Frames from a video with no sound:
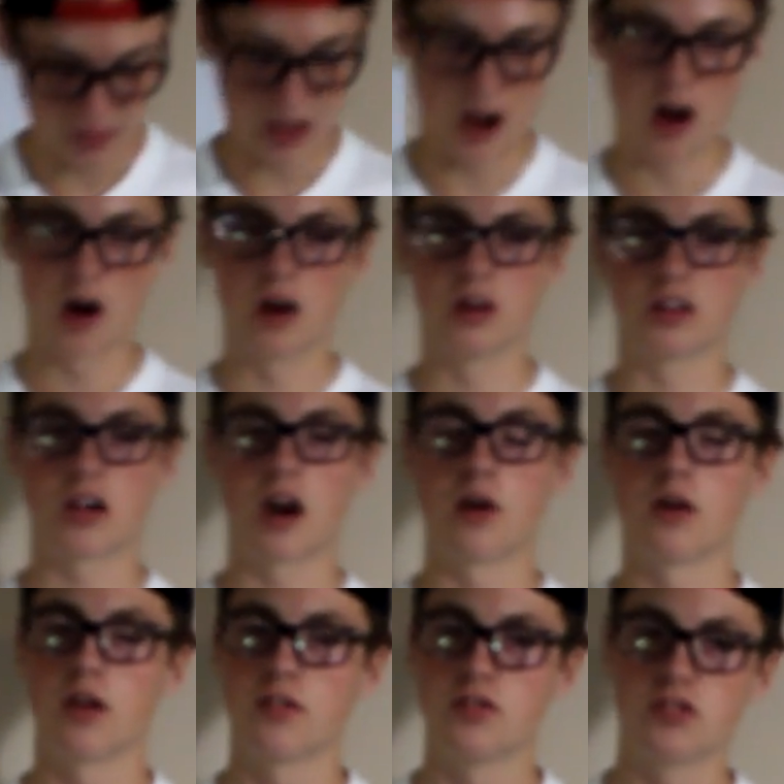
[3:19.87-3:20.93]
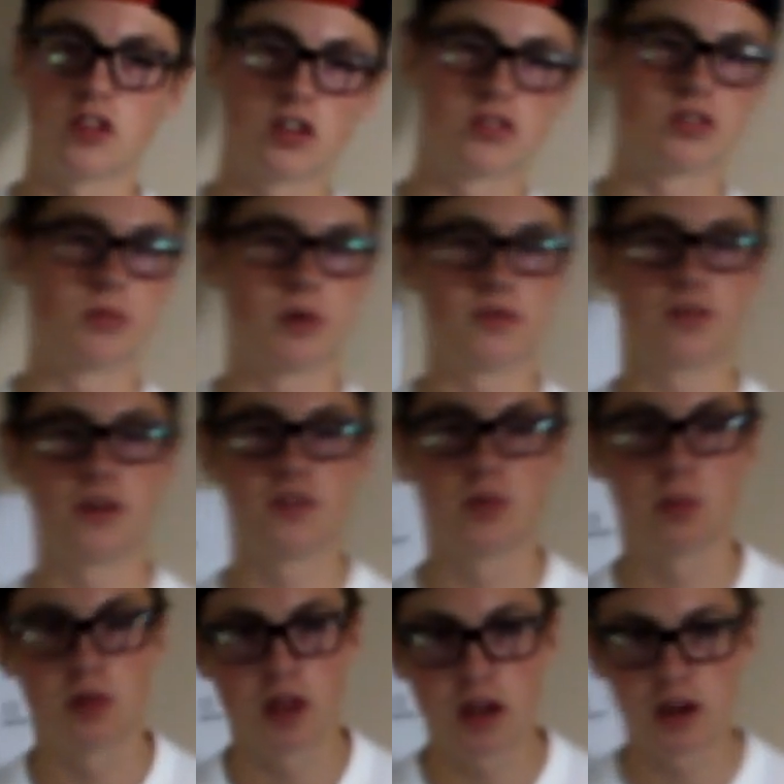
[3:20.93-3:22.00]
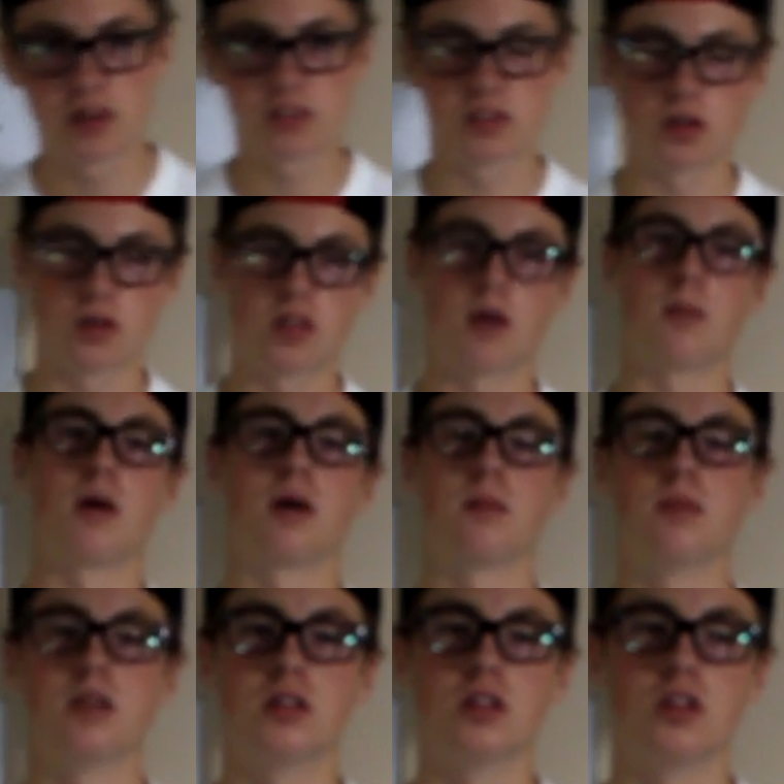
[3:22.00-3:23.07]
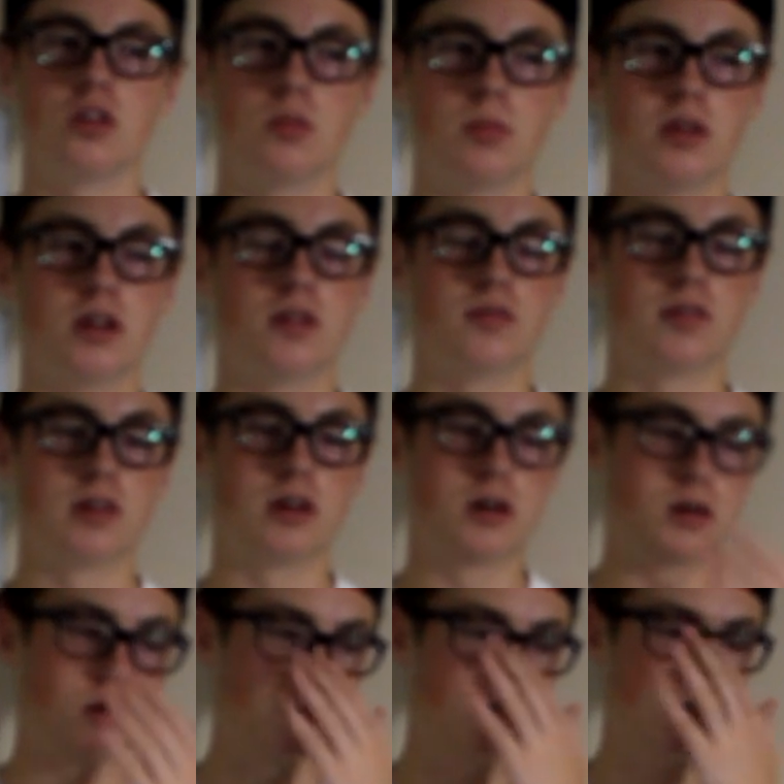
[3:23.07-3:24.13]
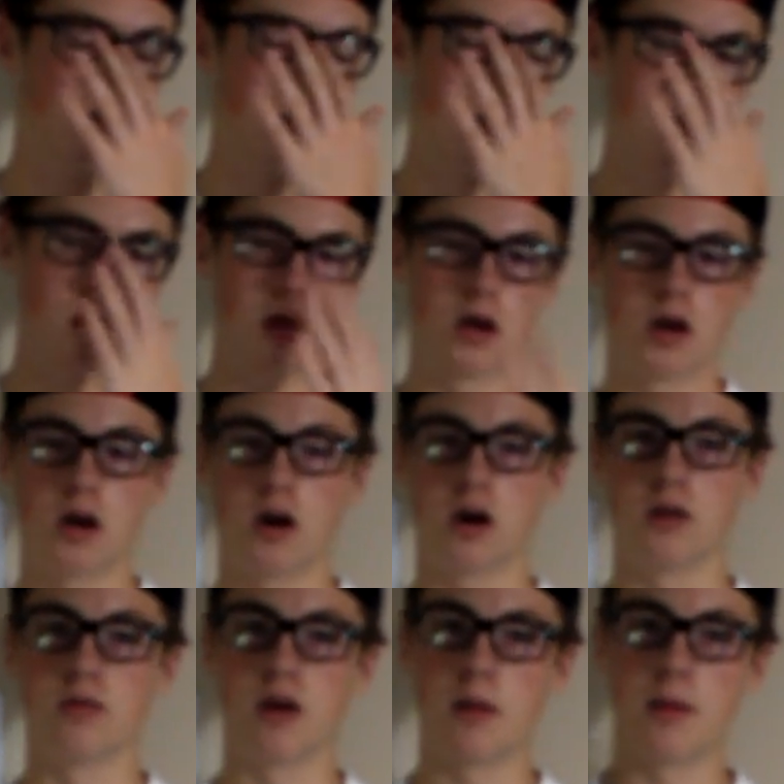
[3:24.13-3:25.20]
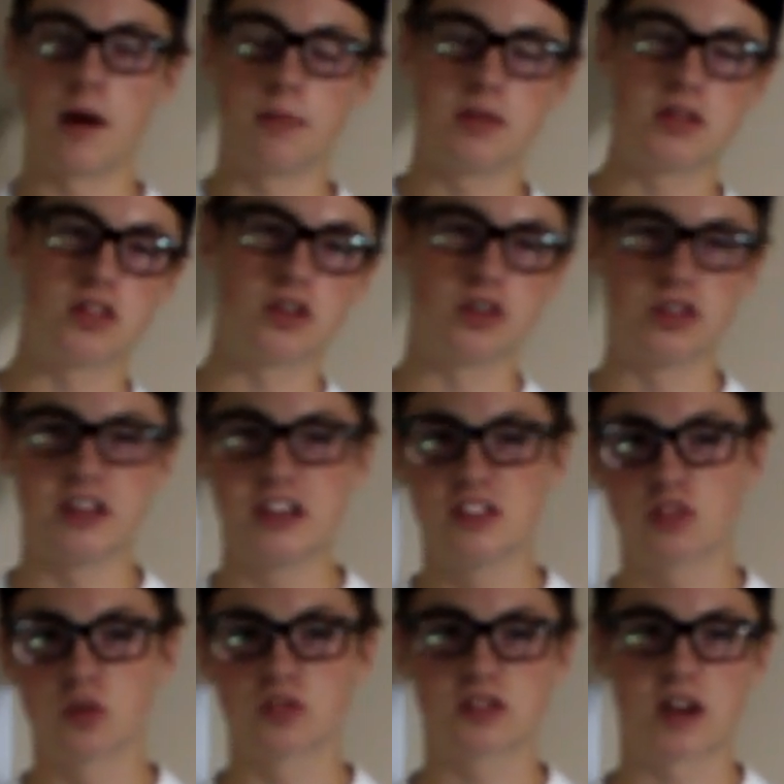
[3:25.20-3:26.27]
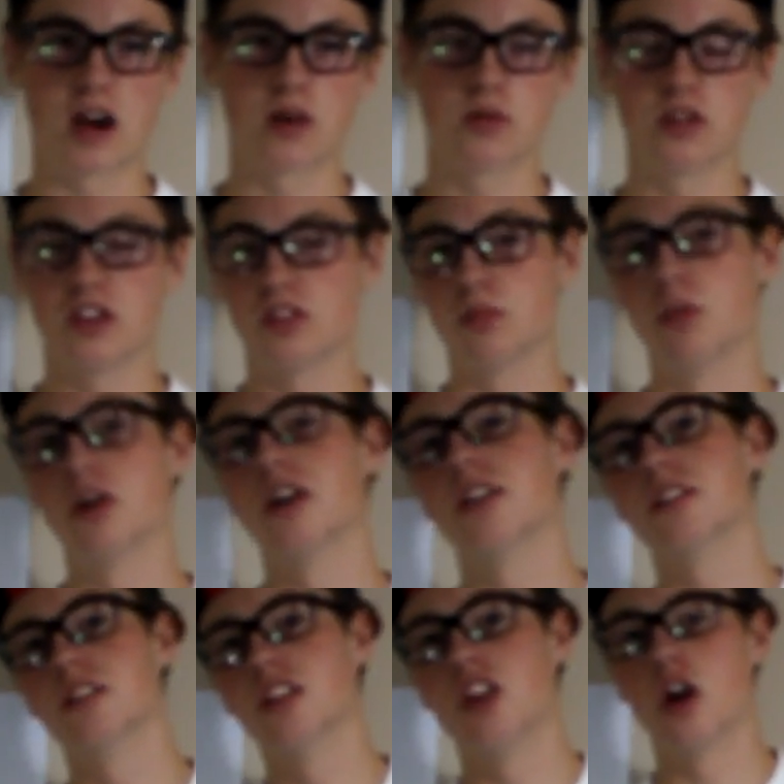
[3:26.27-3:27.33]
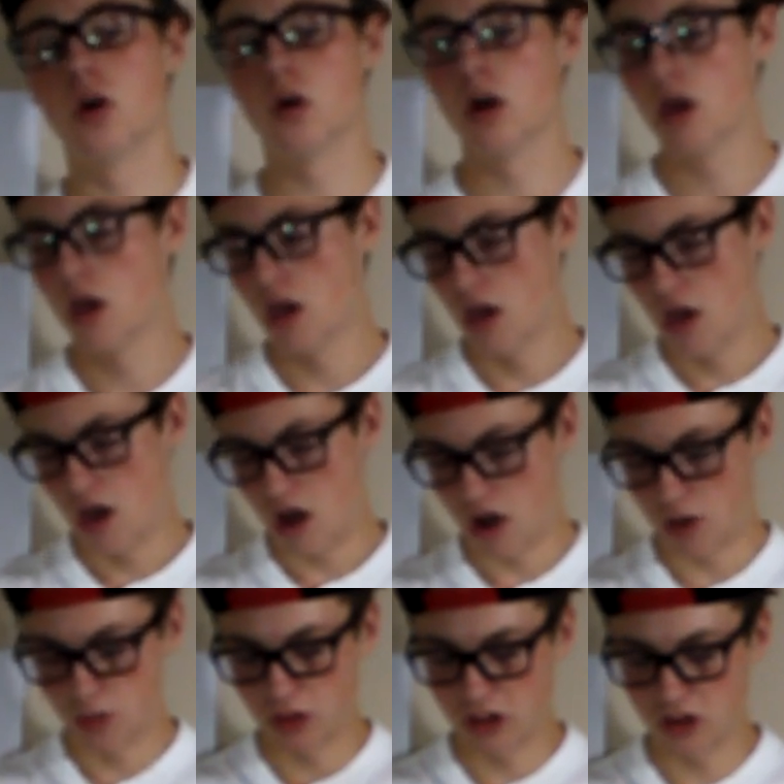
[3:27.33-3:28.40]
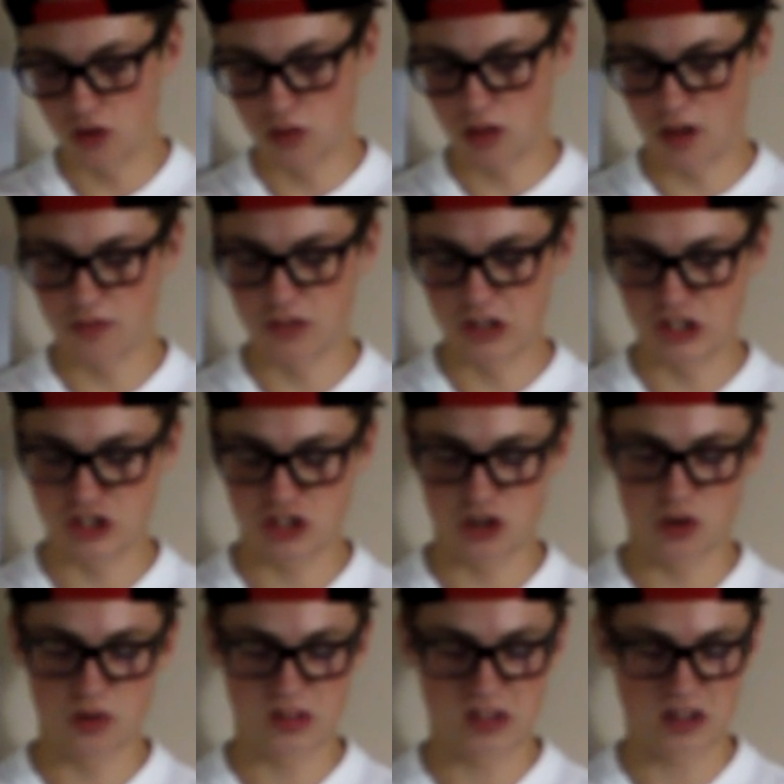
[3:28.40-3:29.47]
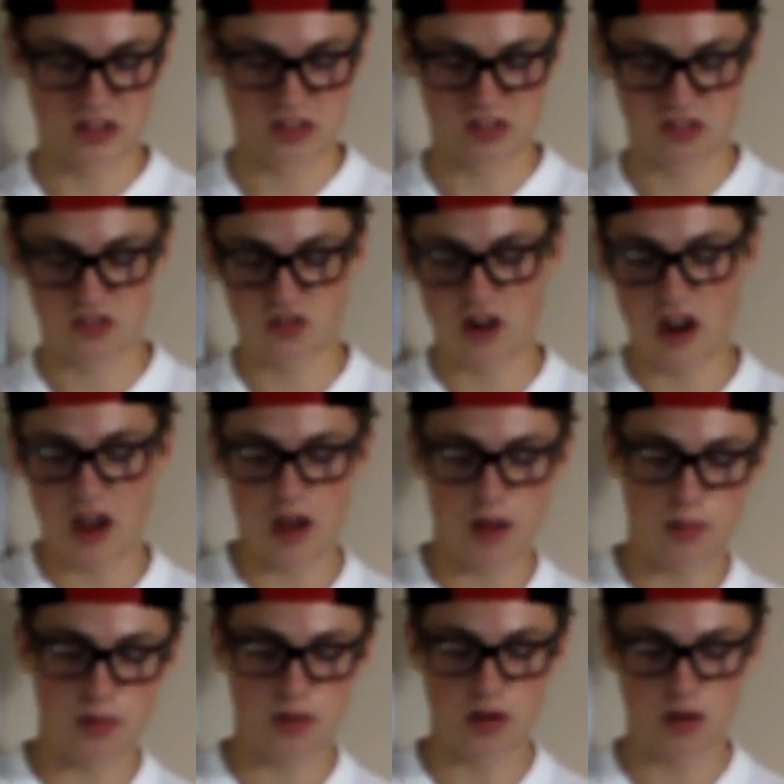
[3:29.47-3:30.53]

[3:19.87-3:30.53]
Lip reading: Kyrie Irving's also my favorite player, so that might be a little bit of I might be a little lean towards Kyrie's, but you know, I really do love this shoe. It's got the strap.